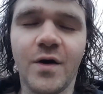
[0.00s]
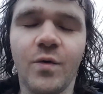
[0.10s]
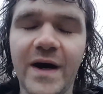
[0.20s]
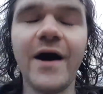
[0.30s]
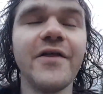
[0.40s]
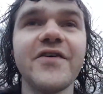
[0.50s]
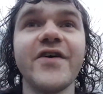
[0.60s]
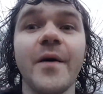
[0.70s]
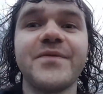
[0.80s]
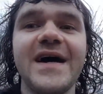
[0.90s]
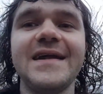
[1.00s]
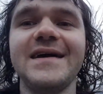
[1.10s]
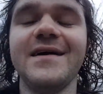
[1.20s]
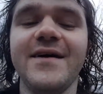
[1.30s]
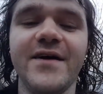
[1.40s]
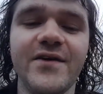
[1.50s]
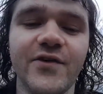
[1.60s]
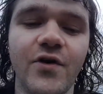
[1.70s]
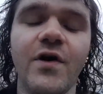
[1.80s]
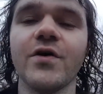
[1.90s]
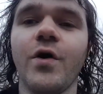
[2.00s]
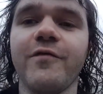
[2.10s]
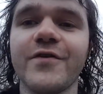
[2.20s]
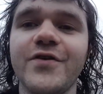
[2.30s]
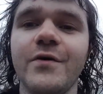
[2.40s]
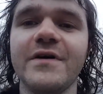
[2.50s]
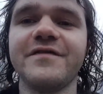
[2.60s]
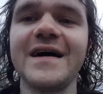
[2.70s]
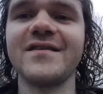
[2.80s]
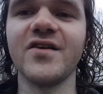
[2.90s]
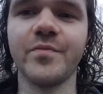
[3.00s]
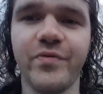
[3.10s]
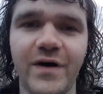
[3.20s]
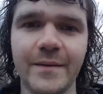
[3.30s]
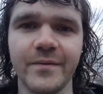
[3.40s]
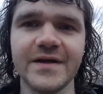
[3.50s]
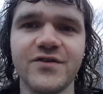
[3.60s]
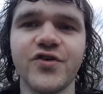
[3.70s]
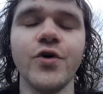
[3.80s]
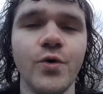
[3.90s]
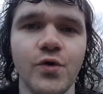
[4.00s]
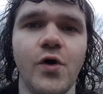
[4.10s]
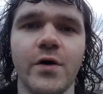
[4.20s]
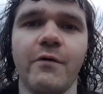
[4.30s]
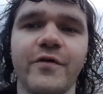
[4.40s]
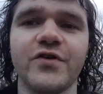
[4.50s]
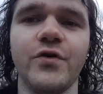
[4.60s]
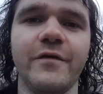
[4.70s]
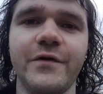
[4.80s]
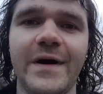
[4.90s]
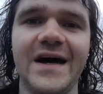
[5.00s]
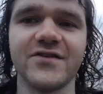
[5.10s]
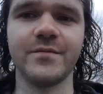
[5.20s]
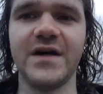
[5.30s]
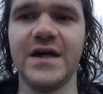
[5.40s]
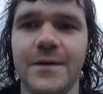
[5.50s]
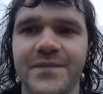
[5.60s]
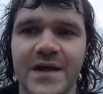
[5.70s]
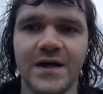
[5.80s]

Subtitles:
well, this update is long overdue. In fact, it is probably too long overdue if you ask me.